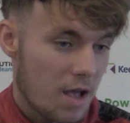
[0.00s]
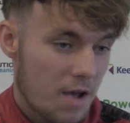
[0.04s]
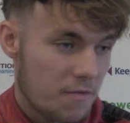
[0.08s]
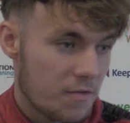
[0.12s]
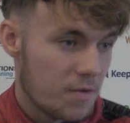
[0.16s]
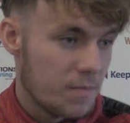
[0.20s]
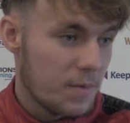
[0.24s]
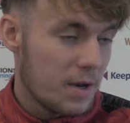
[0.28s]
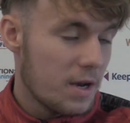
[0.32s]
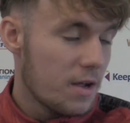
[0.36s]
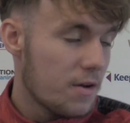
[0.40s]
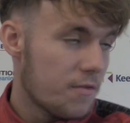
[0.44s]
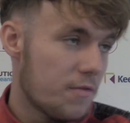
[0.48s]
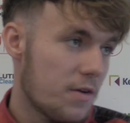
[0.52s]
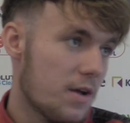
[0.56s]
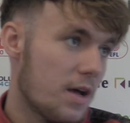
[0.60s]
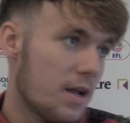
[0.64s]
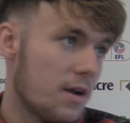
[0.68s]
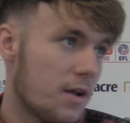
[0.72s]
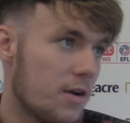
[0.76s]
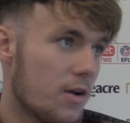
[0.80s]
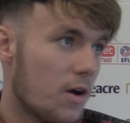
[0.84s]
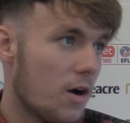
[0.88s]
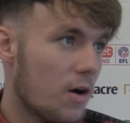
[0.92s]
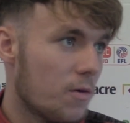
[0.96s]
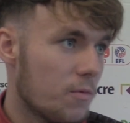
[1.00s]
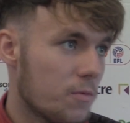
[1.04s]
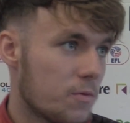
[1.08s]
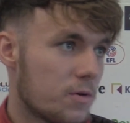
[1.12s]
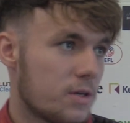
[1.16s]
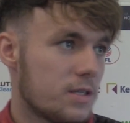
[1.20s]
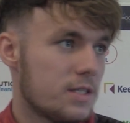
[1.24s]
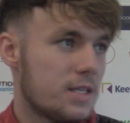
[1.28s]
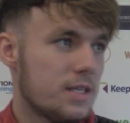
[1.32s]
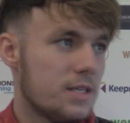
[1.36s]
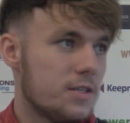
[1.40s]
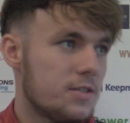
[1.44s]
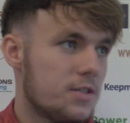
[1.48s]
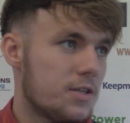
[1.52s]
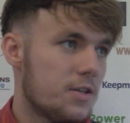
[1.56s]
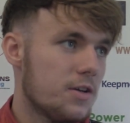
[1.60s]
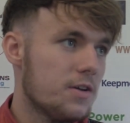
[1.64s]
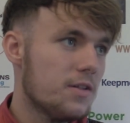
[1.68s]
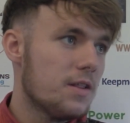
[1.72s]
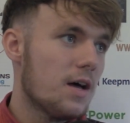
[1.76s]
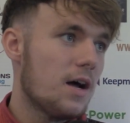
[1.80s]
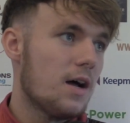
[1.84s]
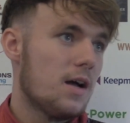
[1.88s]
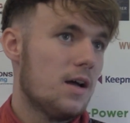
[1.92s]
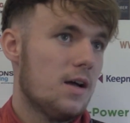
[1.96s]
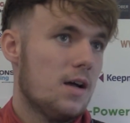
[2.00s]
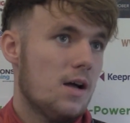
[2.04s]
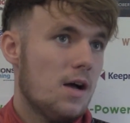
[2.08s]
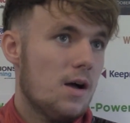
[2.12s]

every minute of it, and I know I will continue to do that.